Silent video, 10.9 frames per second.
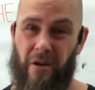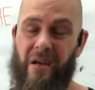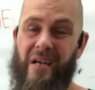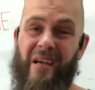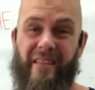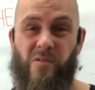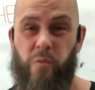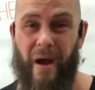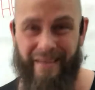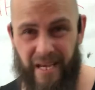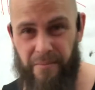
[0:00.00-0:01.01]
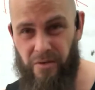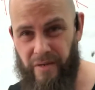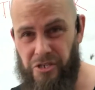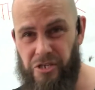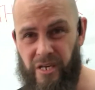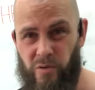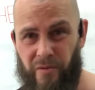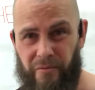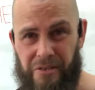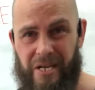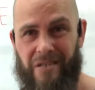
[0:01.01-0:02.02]
and that's why you keep doing shitty
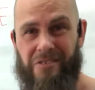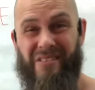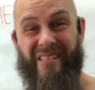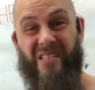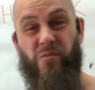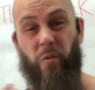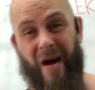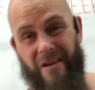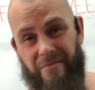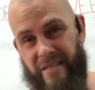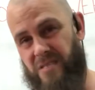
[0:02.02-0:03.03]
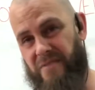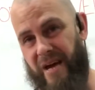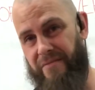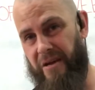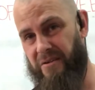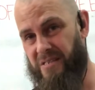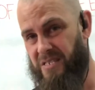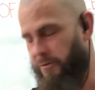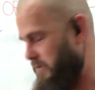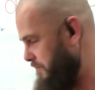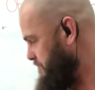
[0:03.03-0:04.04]
12-week challenges, and that's why Invictus 5 here is different,